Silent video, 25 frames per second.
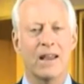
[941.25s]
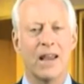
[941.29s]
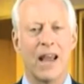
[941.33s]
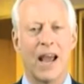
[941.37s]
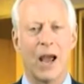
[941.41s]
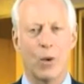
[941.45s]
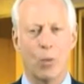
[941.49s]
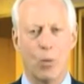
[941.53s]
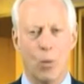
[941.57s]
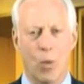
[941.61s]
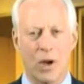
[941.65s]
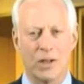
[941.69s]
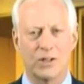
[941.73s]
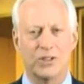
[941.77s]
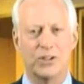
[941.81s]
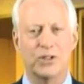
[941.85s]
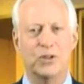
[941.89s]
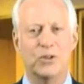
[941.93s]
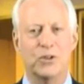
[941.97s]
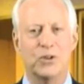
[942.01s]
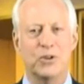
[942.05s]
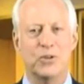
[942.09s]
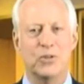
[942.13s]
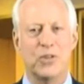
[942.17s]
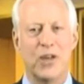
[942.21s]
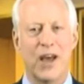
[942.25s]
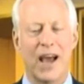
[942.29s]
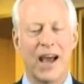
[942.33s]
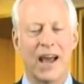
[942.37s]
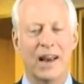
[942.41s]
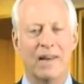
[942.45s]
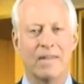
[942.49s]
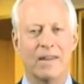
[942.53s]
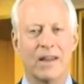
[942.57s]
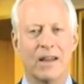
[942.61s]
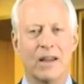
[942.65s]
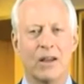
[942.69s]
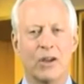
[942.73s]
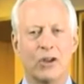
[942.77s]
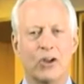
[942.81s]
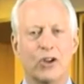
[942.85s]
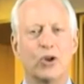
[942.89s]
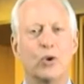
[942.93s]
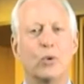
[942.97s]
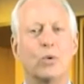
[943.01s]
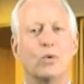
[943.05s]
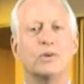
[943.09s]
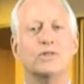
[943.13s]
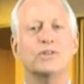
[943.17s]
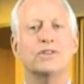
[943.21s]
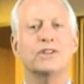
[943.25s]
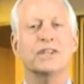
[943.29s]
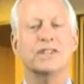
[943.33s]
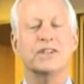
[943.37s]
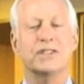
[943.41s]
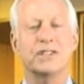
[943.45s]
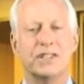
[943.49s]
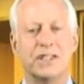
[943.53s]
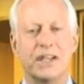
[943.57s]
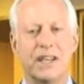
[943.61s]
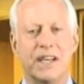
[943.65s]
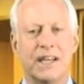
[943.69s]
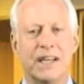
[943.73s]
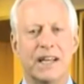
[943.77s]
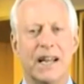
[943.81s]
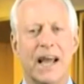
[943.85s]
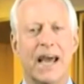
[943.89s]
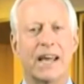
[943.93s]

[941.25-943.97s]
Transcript: And once you do that, you will succeed